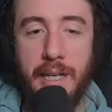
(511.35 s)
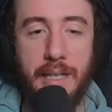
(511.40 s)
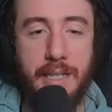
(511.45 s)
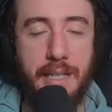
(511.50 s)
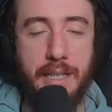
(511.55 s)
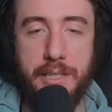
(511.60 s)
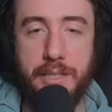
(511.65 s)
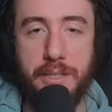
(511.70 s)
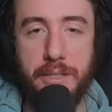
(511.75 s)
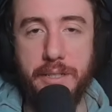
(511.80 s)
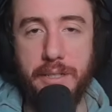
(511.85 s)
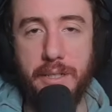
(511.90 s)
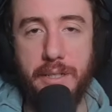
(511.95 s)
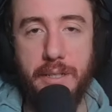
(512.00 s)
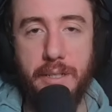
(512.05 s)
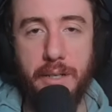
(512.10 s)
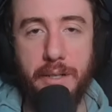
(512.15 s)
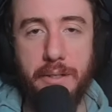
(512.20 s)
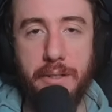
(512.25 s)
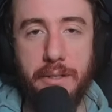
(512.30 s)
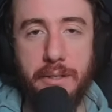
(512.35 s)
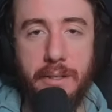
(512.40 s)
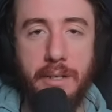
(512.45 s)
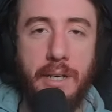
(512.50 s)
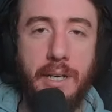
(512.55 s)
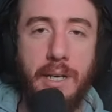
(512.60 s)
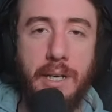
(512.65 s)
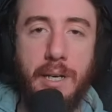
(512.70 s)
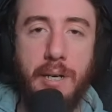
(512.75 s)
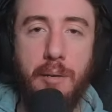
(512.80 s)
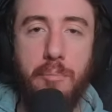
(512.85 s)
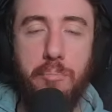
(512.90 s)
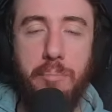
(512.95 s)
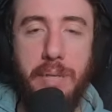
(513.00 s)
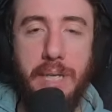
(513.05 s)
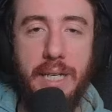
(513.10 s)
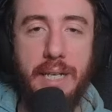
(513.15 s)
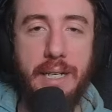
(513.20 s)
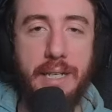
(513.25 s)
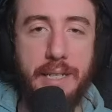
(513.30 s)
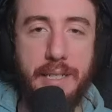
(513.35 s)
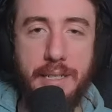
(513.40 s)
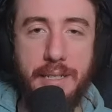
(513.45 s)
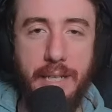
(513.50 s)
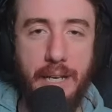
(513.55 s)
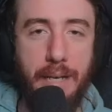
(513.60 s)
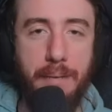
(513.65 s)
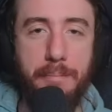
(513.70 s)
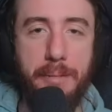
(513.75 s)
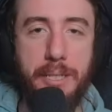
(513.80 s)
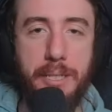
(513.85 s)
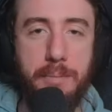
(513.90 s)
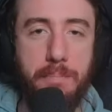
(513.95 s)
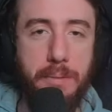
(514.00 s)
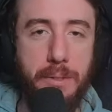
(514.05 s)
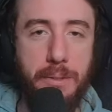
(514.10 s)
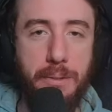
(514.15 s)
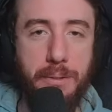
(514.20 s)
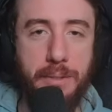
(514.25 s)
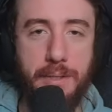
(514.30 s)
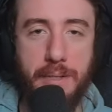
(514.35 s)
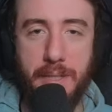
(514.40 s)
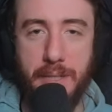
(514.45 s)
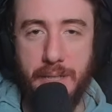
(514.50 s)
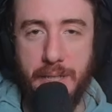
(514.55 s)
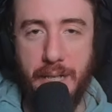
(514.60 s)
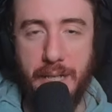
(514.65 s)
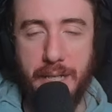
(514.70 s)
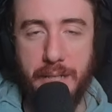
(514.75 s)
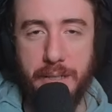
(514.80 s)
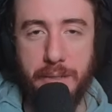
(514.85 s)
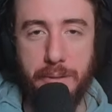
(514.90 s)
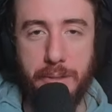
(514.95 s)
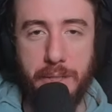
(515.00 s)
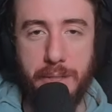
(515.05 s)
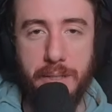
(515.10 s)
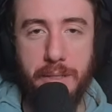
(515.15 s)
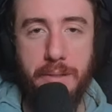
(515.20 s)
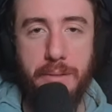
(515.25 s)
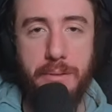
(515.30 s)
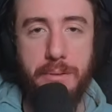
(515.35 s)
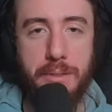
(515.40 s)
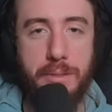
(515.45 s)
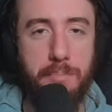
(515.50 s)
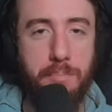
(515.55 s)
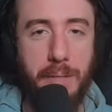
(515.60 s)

That's just another big damage boost that you can use,